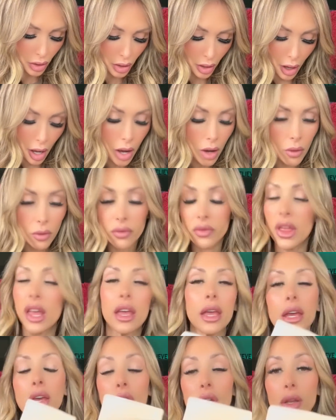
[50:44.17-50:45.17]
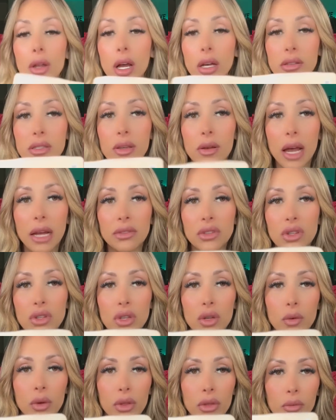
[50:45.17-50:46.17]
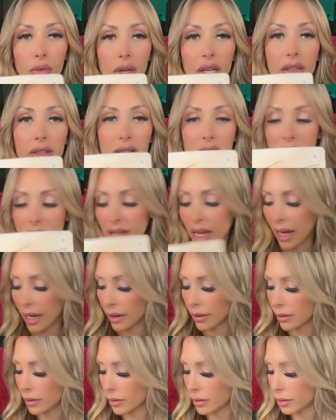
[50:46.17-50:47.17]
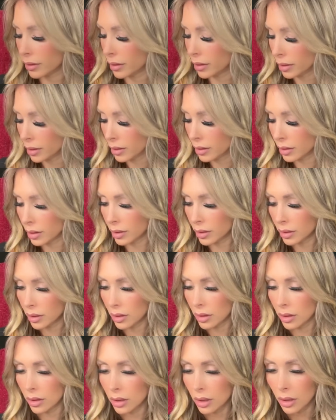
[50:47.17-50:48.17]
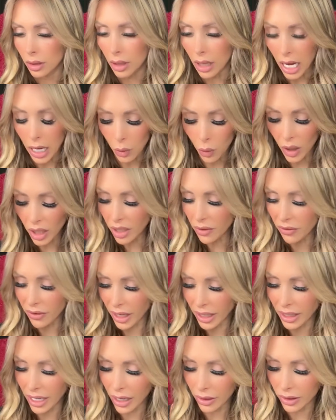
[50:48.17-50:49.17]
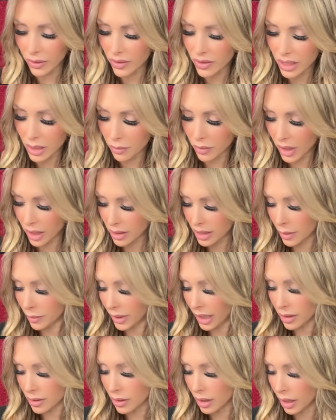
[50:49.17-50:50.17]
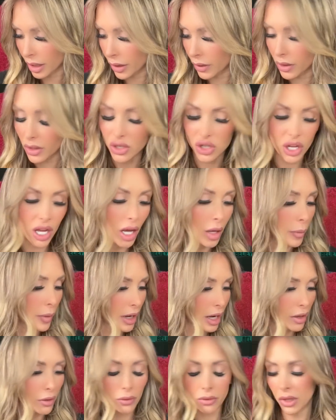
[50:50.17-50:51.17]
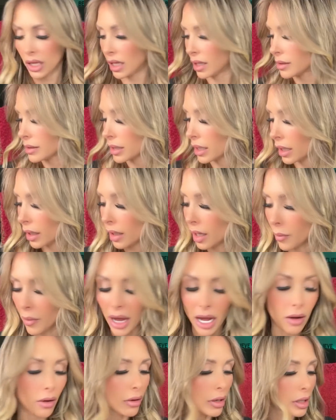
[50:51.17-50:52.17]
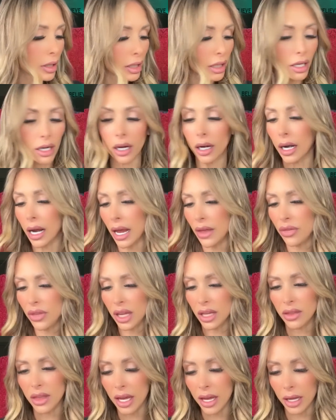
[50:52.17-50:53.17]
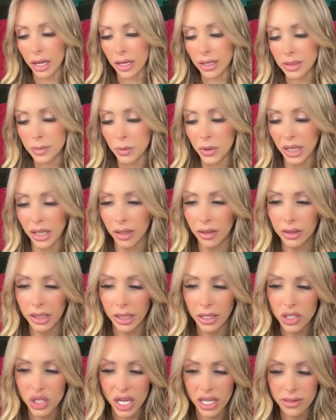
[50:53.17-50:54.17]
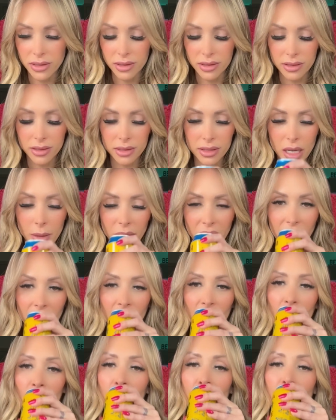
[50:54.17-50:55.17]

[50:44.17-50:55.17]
Oh, it could also have to do with real estate. I want to find out if somebody's going to go to jail, but I don't think it's going to come out here. I think that it's pretty clear justice is coming in.